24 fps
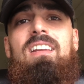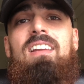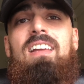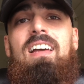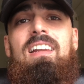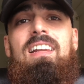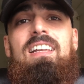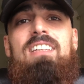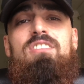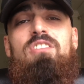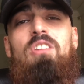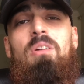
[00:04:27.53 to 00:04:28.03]

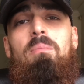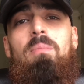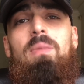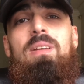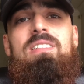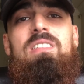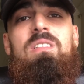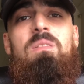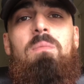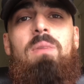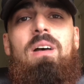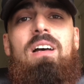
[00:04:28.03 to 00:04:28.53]
Like, let's not
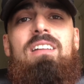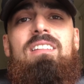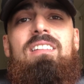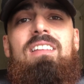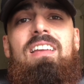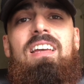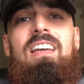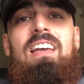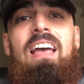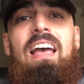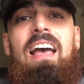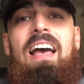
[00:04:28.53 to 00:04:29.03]
mess about
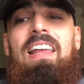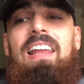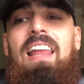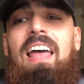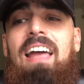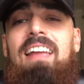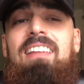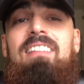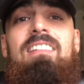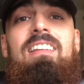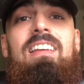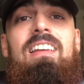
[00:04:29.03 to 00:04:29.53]
there. And
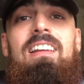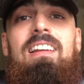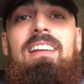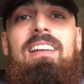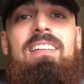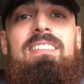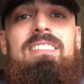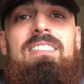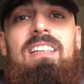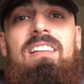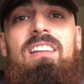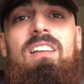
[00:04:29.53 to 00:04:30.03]
ideally
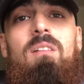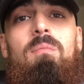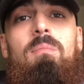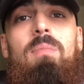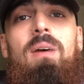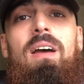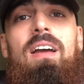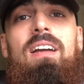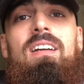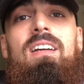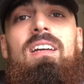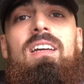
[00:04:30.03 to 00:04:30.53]
a
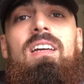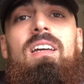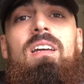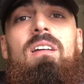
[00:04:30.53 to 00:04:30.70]
centre-back,